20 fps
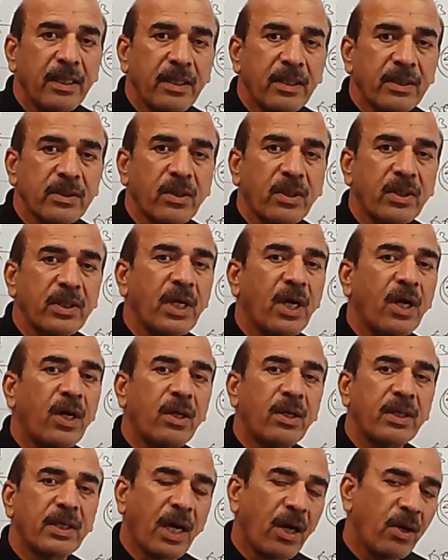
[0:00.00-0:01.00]
So
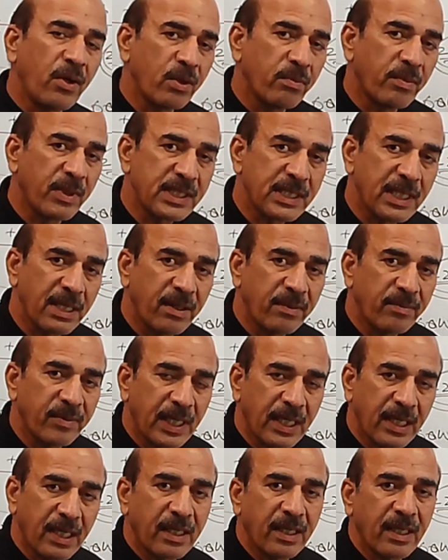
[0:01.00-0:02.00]
now you must have
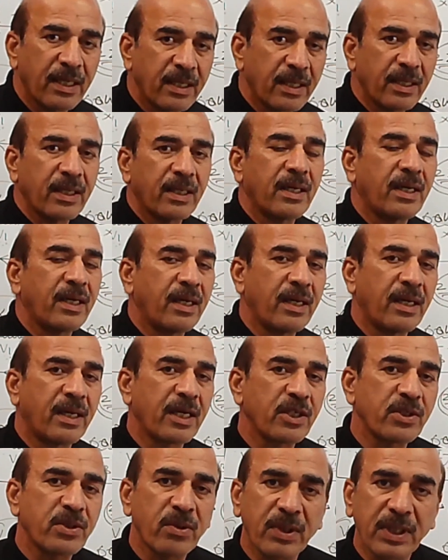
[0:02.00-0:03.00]

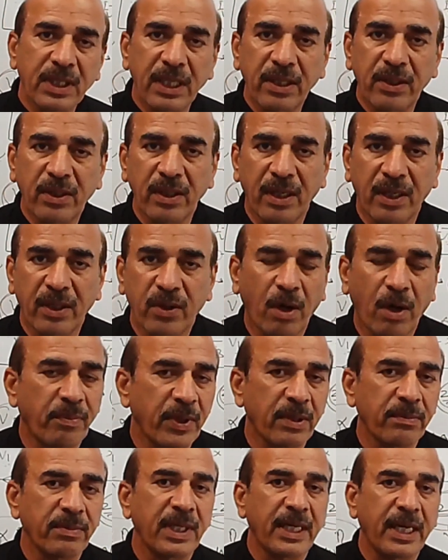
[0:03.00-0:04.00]
understood the
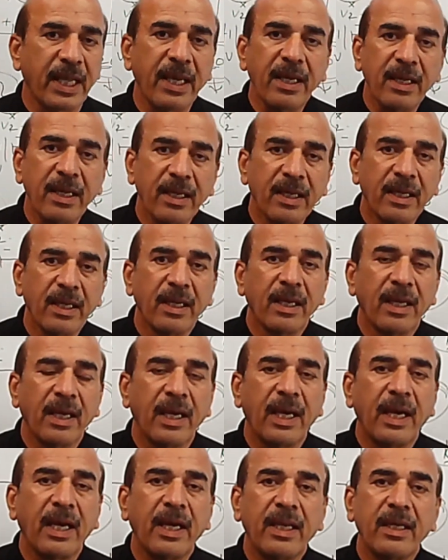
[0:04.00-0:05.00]
topic of the day,
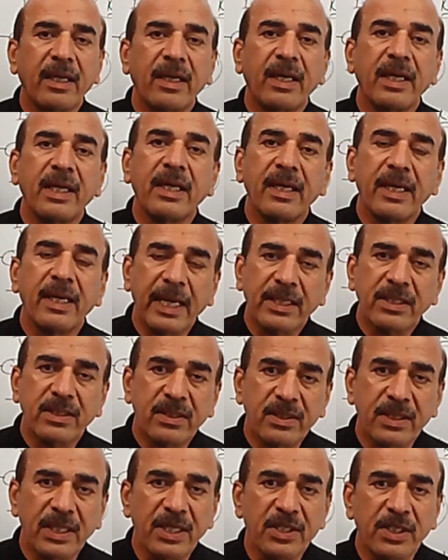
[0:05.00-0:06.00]
and in
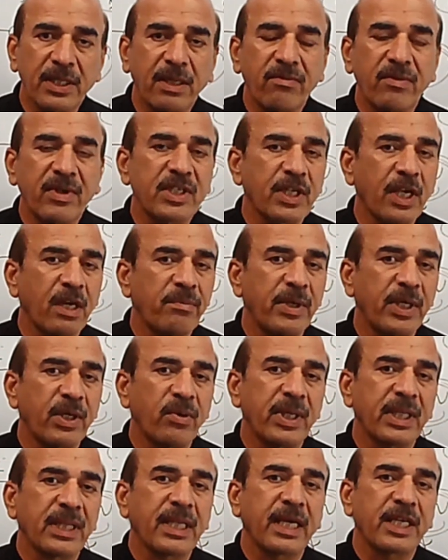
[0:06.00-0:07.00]
next session we shall be
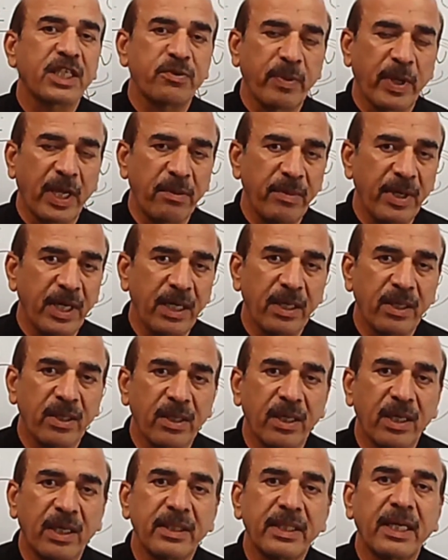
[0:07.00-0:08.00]
doing the experiment
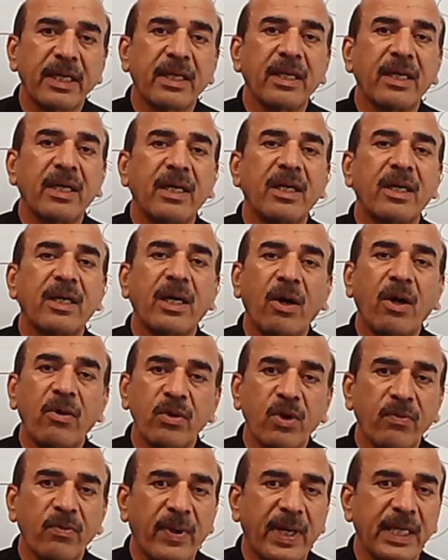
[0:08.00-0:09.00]
that how
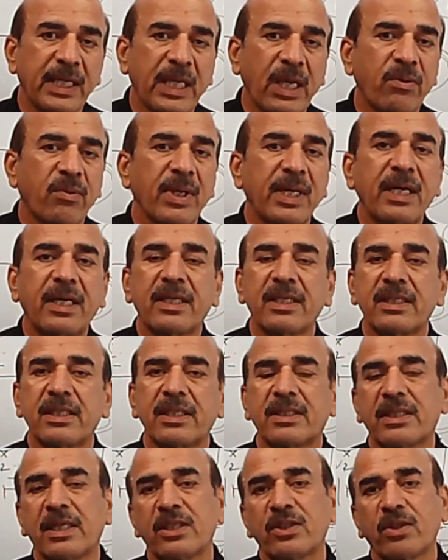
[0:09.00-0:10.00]
to find the equivalent
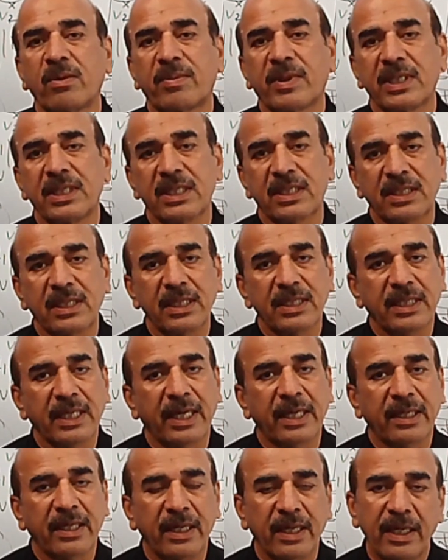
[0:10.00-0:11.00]
resistance of resistors
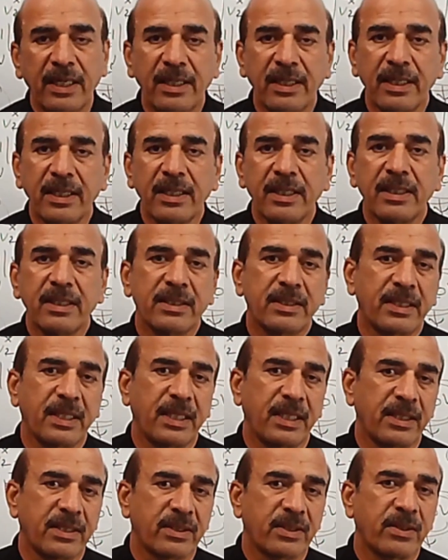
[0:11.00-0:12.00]
connected in
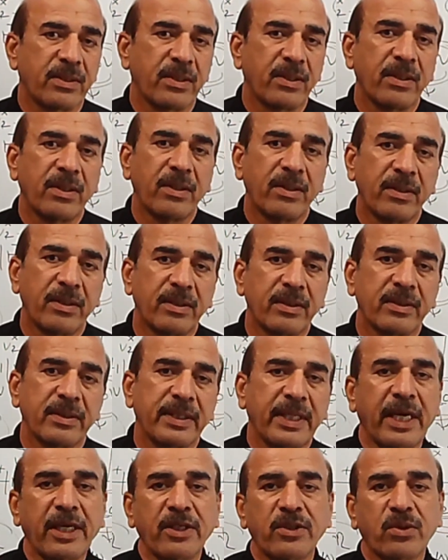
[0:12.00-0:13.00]
series.
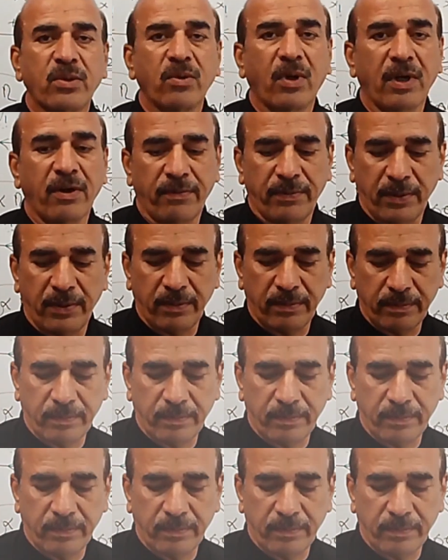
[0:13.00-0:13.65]
Thanks to all of you.